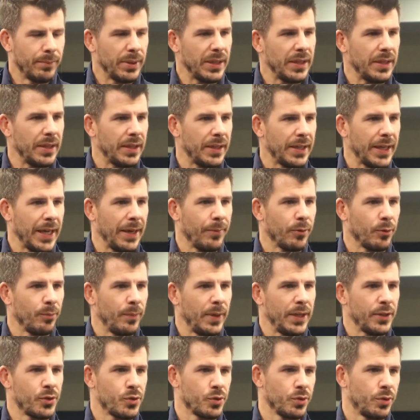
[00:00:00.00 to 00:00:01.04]
be Cameron
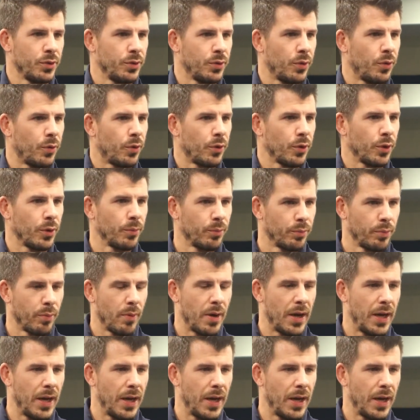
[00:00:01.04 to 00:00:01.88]
Mitchell or